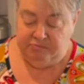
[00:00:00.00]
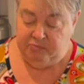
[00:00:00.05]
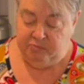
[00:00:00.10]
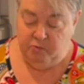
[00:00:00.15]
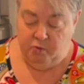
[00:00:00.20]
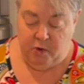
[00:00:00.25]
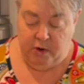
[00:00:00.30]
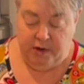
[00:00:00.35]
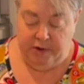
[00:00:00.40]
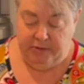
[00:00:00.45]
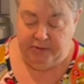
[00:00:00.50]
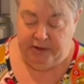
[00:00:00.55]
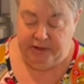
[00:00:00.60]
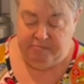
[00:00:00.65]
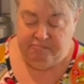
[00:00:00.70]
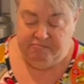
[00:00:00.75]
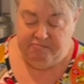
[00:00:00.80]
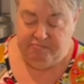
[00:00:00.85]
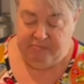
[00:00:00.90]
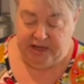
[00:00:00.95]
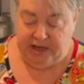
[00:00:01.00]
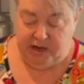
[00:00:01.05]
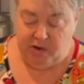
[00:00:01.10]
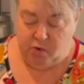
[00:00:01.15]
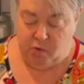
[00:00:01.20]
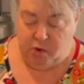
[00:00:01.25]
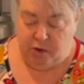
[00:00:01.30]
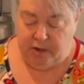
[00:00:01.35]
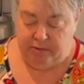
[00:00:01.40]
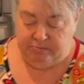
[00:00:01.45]
Watery, I
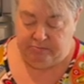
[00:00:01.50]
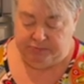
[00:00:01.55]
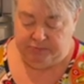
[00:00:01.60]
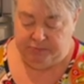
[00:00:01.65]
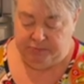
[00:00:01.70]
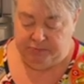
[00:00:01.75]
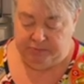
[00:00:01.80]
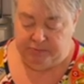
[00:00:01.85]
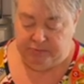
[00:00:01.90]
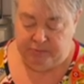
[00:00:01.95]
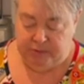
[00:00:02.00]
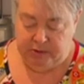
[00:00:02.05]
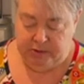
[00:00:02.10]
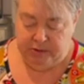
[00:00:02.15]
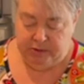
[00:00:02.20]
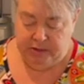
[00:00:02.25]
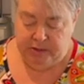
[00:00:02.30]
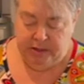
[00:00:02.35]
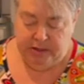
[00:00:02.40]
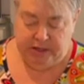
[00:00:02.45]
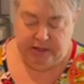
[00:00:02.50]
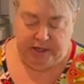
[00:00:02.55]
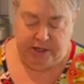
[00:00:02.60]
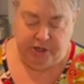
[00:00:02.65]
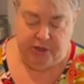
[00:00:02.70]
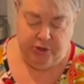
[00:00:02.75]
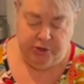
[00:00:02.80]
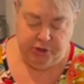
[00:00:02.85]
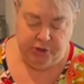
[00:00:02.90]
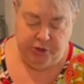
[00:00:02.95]
don't want. Now
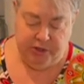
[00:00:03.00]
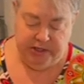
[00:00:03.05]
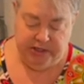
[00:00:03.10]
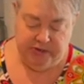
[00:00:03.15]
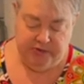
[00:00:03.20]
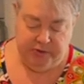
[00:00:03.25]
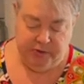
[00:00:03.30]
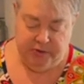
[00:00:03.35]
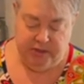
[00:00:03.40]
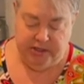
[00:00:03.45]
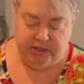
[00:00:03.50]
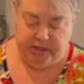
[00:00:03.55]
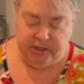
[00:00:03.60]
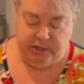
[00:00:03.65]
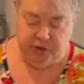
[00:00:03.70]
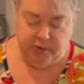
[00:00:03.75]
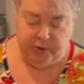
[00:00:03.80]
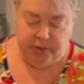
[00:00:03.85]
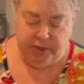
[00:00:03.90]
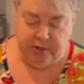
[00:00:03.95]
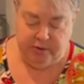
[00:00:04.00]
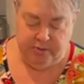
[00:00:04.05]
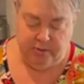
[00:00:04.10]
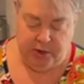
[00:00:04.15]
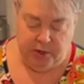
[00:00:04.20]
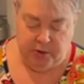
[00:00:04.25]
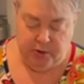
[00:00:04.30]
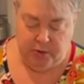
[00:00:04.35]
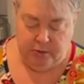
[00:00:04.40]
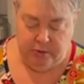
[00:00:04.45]
you could transfer this to another
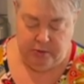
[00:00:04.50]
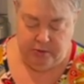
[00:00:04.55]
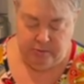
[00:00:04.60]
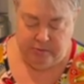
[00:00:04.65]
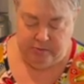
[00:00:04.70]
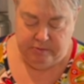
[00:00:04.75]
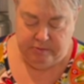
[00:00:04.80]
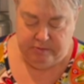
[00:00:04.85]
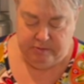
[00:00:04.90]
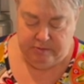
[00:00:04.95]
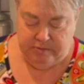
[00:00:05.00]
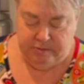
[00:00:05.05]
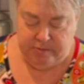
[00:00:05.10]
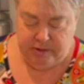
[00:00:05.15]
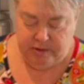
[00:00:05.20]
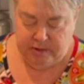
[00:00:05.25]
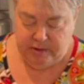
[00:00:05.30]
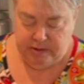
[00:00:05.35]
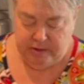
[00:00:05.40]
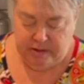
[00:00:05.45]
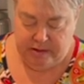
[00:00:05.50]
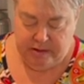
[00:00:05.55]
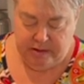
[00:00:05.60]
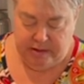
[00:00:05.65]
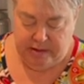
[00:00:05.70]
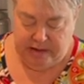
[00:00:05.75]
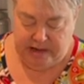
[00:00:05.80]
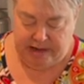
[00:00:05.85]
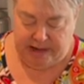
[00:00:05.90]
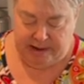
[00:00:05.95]
bowl.
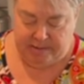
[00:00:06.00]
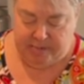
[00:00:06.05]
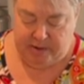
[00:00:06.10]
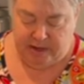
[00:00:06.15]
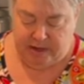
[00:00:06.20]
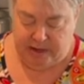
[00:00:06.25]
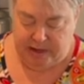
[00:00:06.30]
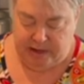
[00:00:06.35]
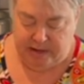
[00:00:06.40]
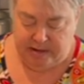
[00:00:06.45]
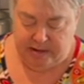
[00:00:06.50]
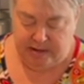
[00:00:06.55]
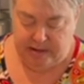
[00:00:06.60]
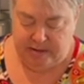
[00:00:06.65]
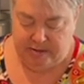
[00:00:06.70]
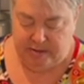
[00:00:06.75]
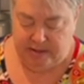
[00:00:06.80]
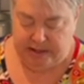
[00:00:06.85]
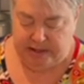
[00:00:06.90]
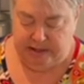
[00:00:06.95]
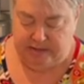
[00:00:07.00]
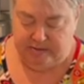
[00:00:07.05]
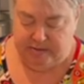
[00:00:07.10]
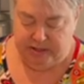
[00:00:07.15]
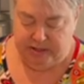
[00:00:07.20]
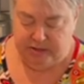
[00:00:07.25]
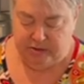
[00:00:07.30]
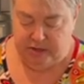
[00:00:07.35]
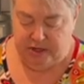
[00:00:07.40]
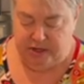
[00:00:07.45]
I'm not. I'm going to leave
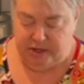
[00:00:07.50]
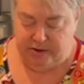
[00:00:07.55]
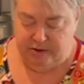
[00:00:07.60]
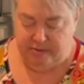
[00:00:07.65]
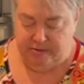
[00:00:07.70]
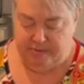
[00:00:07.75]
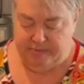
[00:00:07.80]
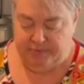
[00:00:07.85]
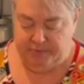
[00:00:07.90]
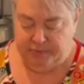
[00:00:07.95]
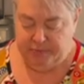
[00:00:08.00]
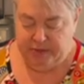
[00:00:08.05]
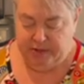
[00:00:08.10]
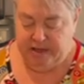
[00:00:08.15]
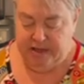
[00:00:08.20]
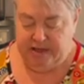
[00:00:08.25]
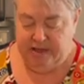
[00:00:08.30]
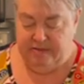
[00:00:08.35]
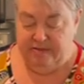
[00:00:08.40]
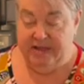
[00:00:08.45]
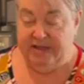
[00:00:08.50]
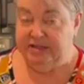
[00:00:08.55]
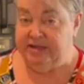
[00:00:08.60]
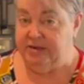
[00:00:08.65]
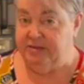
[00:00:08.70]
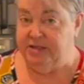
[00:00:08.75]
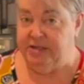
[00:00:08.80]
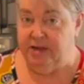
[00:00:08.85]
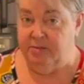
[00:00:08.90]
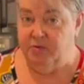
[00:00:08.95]
this in here. That's
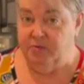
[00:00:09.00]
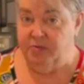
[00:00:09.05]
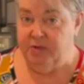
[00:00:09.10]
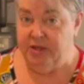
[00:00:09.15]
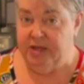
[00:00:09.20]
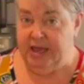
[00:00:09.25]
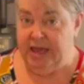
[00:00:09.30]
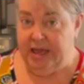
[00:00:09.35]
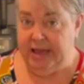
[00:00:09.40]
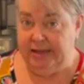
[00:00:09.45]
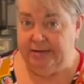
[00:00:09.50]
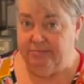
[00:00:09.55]
our timer for the cake.